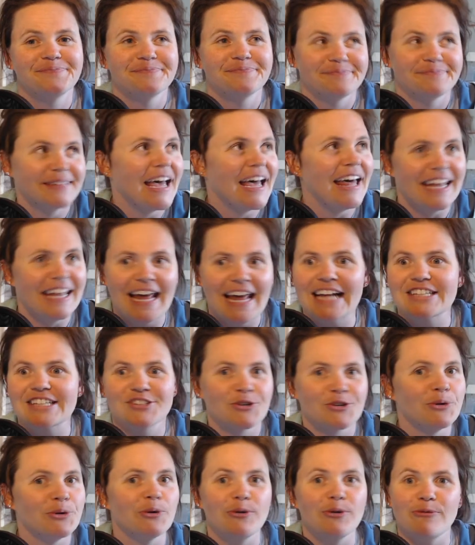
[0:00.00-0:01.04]
and that's
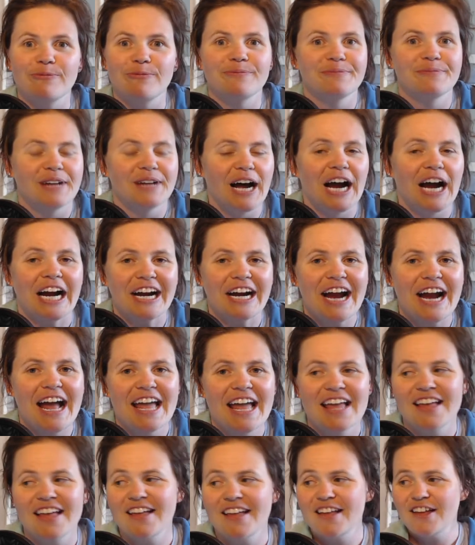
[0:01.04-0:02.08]
cool. All
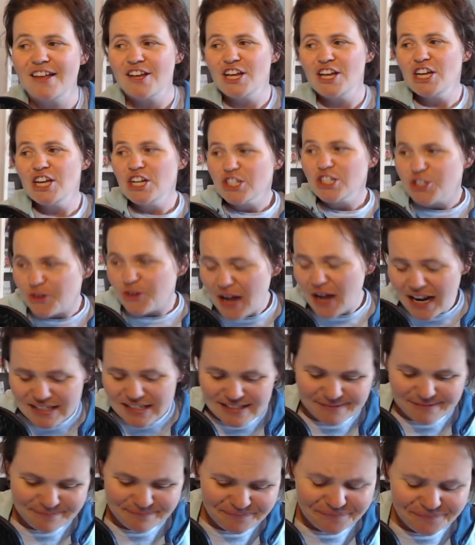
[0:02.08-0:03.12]
right? So
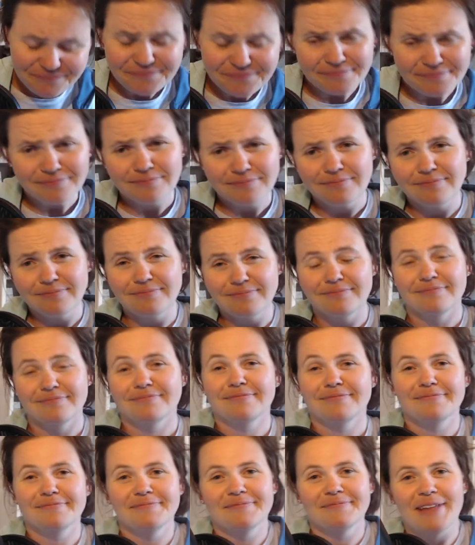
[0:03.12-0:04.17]
guys,
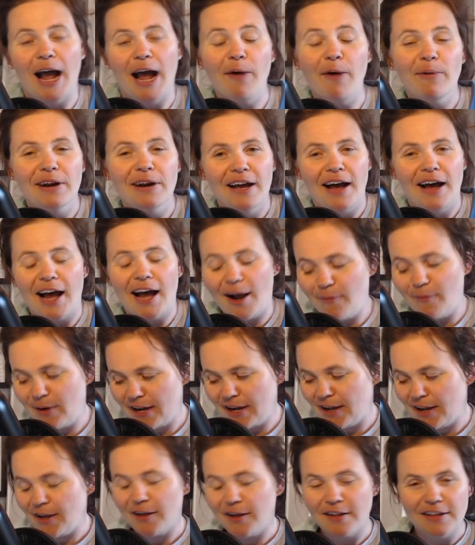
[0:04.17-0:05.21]
I
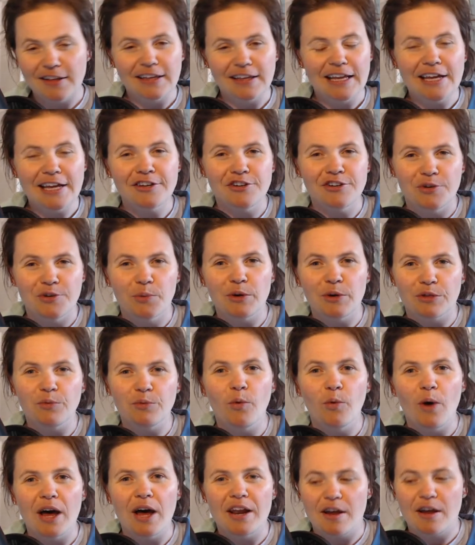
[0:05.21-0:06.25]
wanna end with
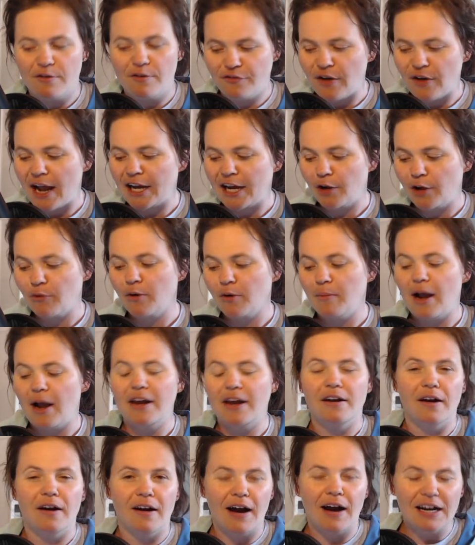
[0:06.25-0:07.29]
one final
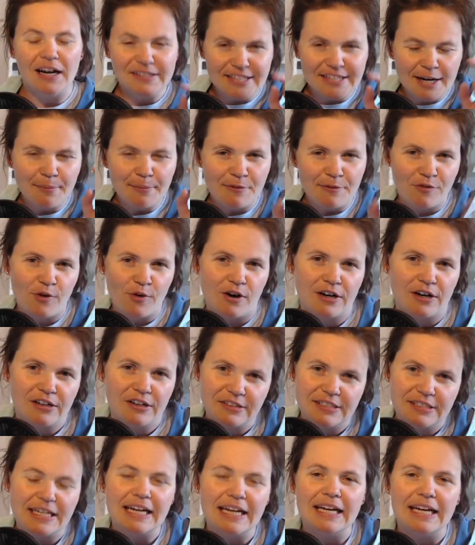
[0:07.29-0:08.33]
reminder. I said it before and I'll
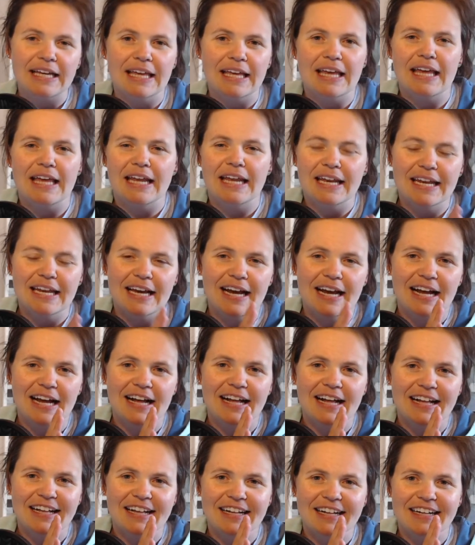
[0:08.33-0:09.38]
say it again.
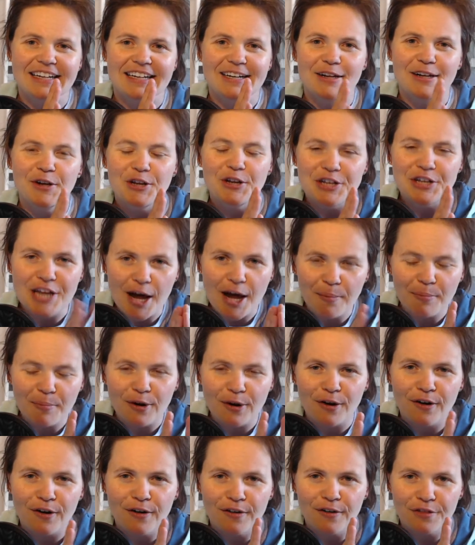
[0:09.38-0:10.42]

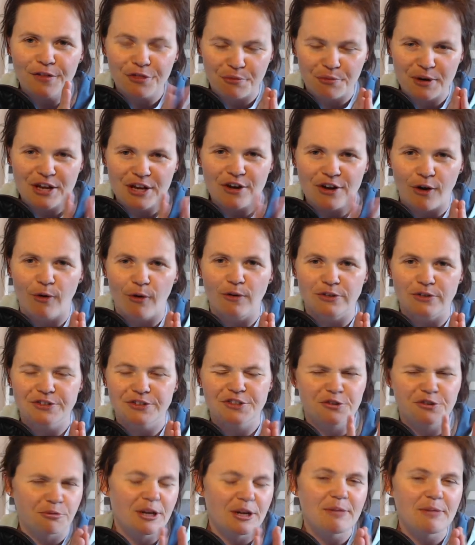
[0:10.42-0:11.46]
Number 3 goals,
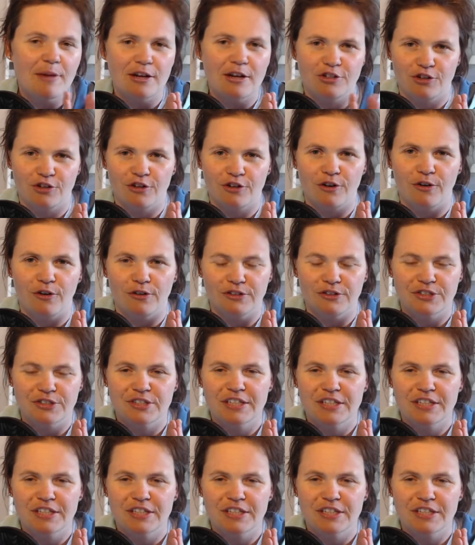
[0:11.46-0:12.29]
3 major goals,